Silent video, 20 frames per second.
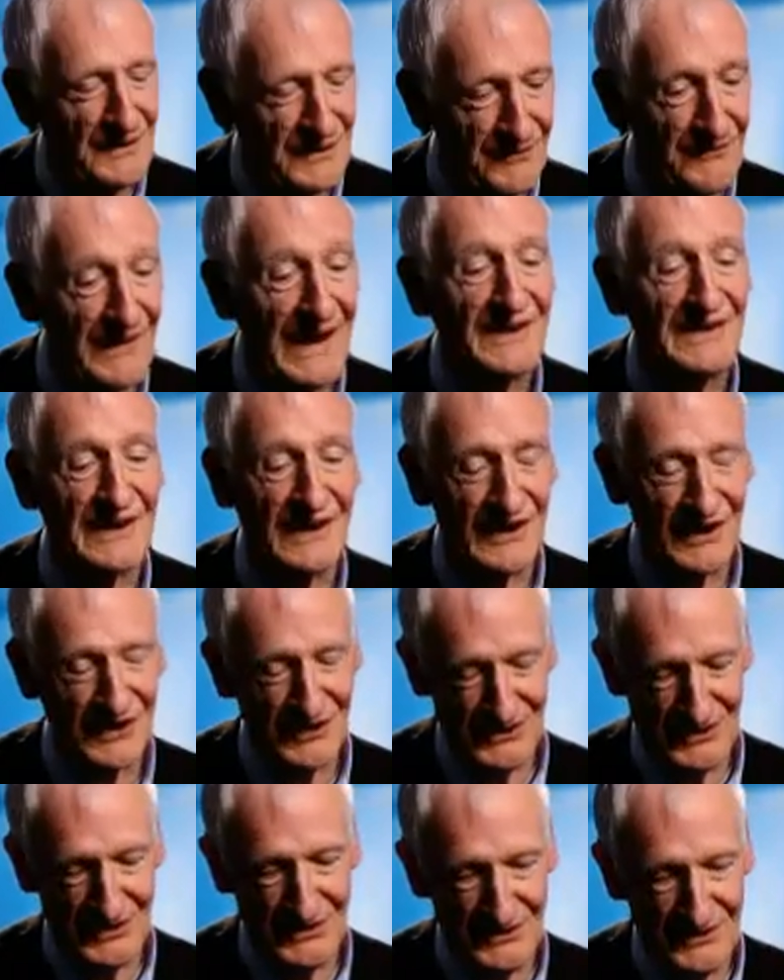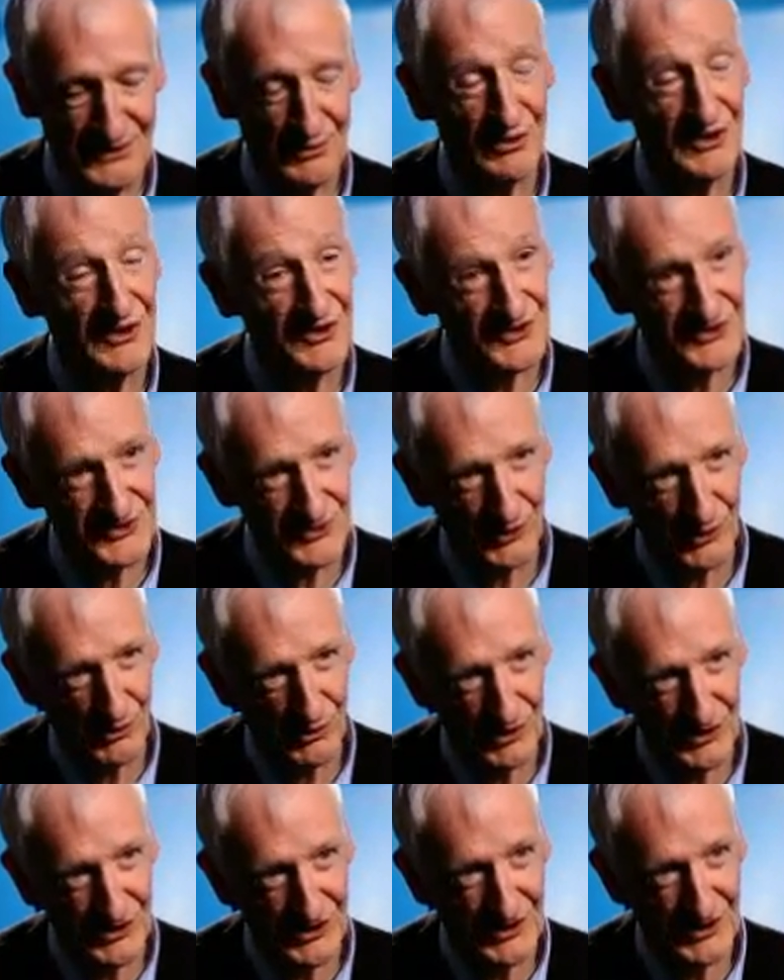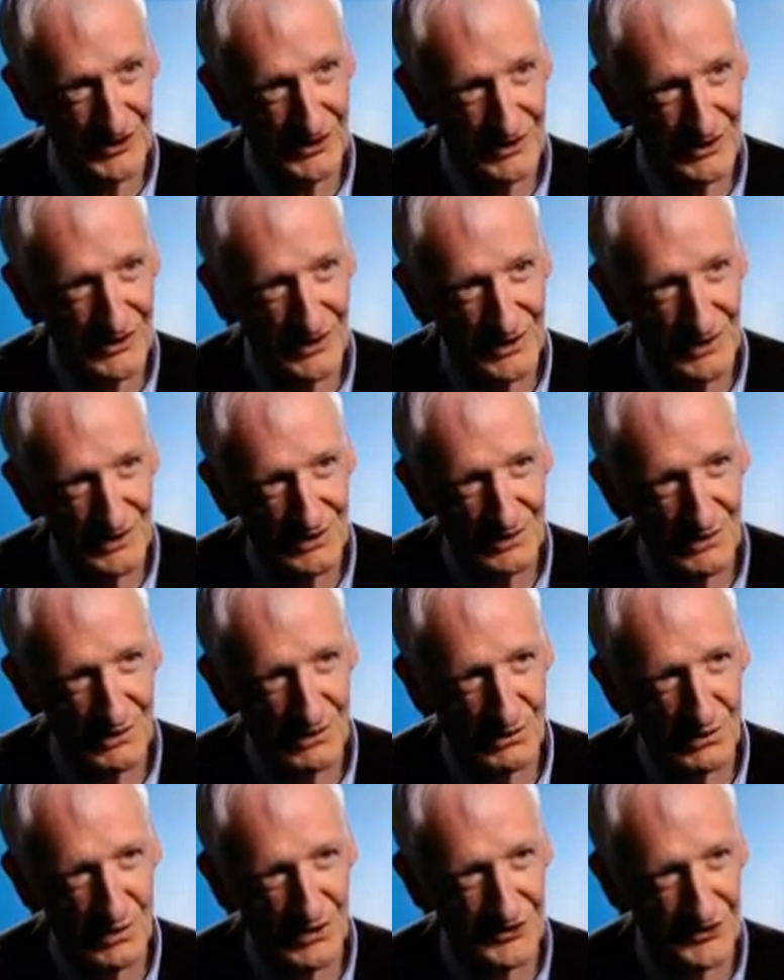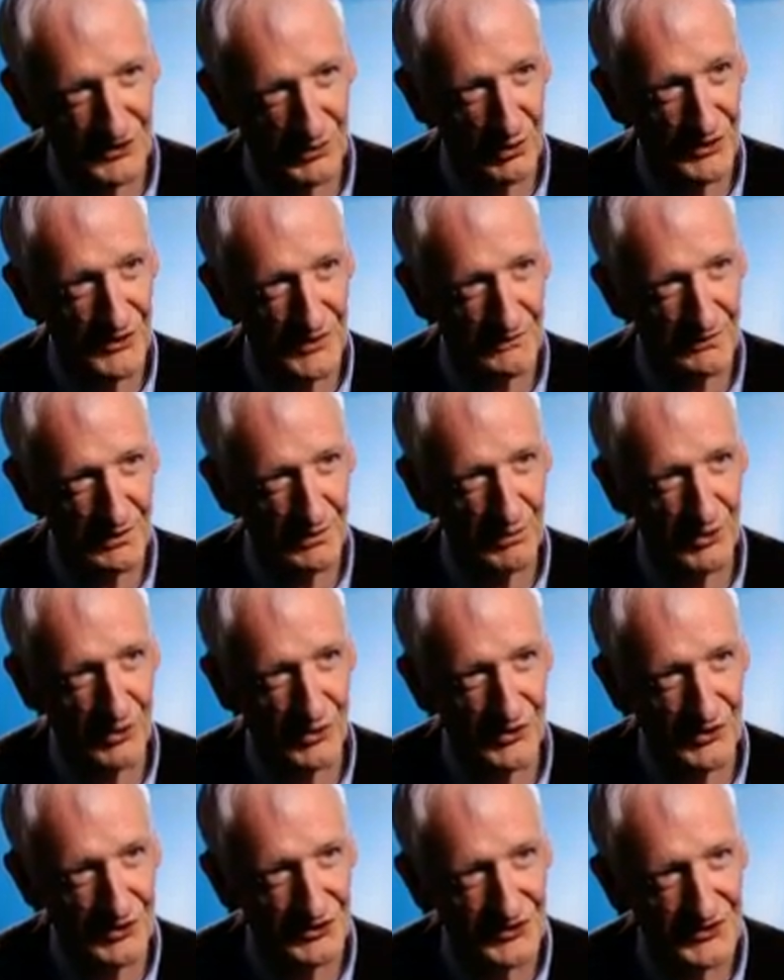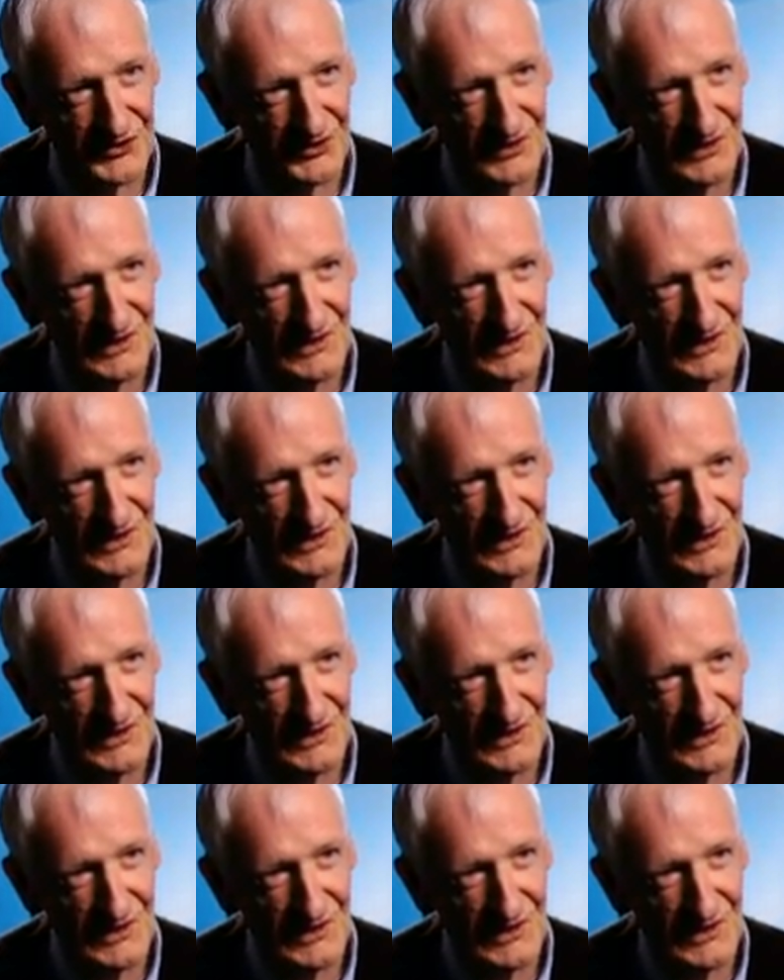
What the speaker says: The fact that they were installed in here was a wonderful bonus,